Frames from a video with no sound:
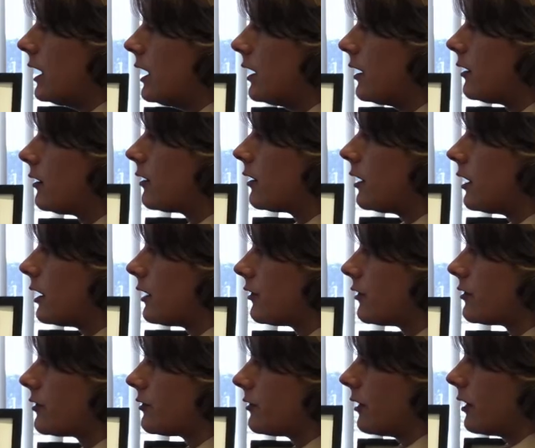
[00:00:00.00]
And
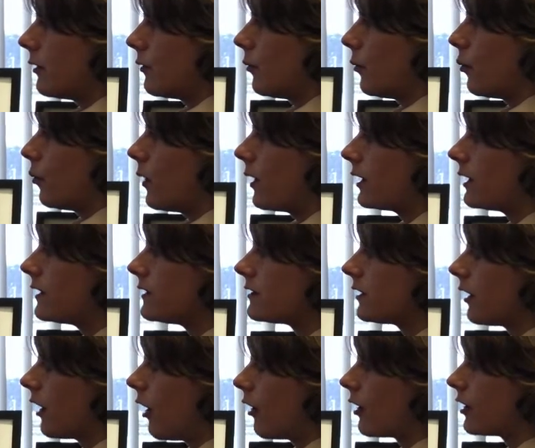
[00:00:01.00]
one is
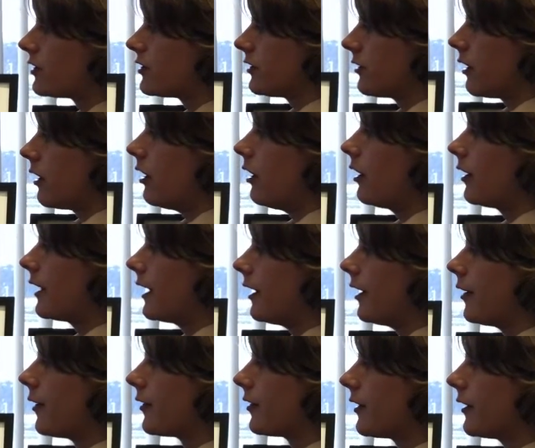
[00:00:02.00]
encouraged to call the
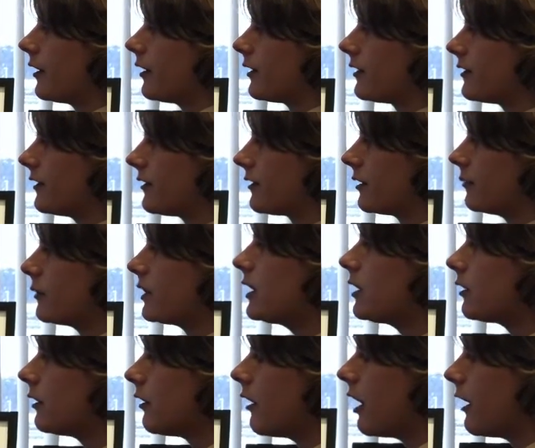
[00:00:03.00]
health system
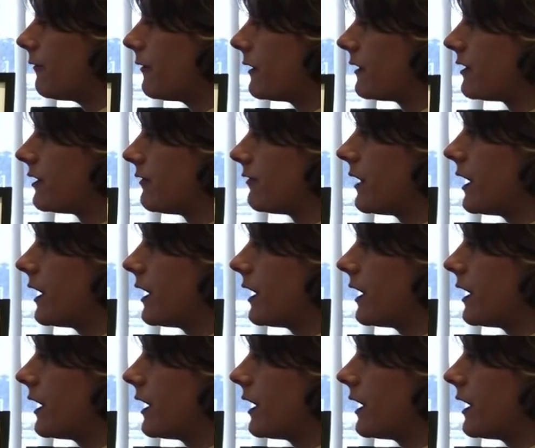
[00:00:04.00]
legal office